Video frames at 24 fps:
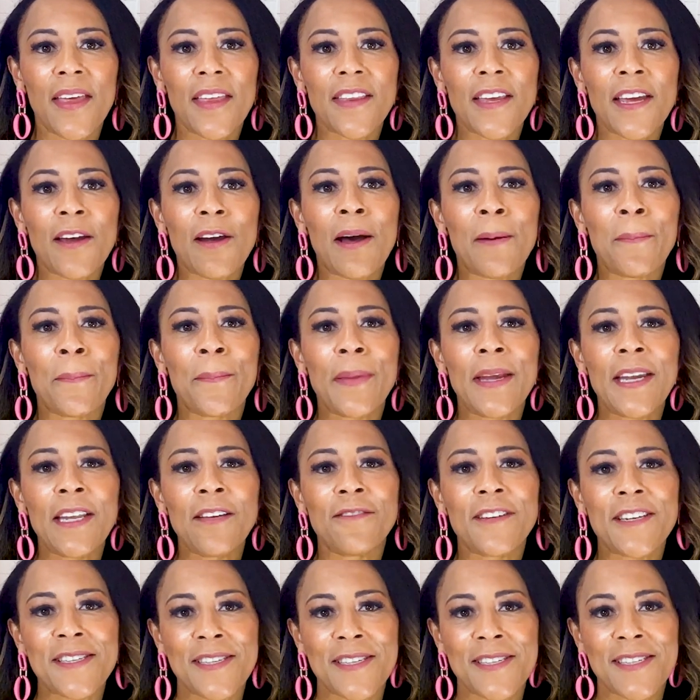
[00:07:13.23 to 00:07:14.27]
There are many
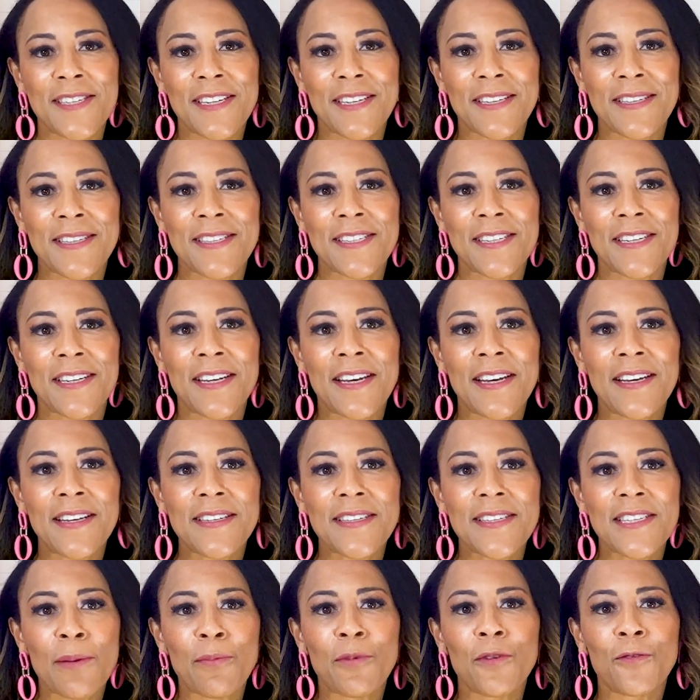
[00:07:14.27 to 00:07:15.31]
visas to consider,
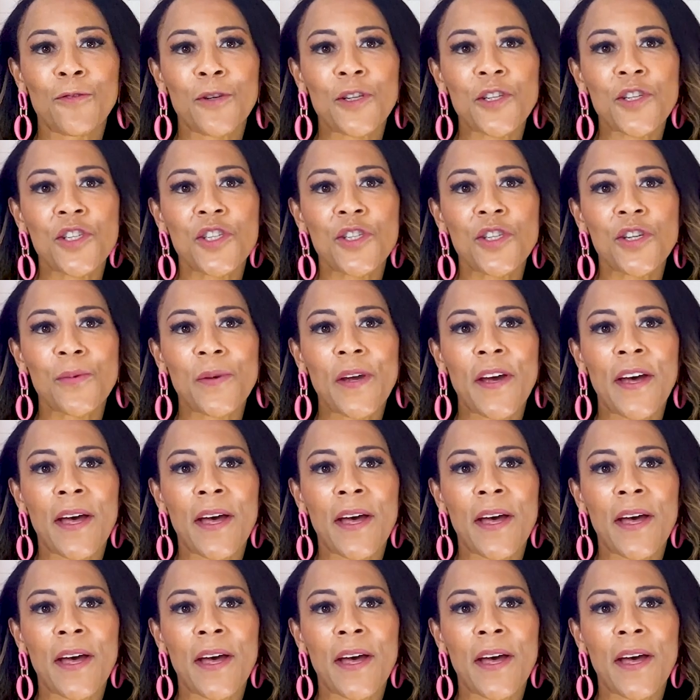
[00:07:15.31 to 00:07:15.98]
some of which